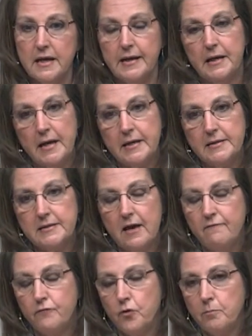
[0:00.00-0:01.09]
And like I
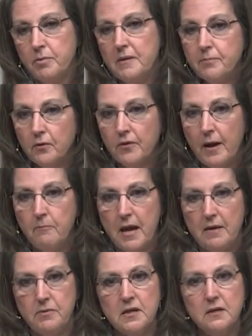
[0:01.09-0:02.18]
said, for people that may
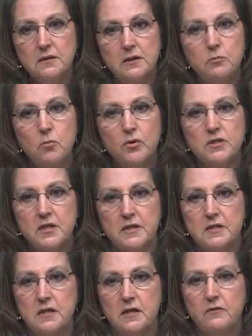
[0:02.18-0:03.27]
be a little more
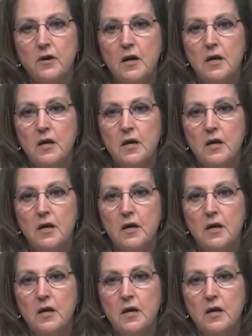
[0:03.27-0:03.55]
sensitive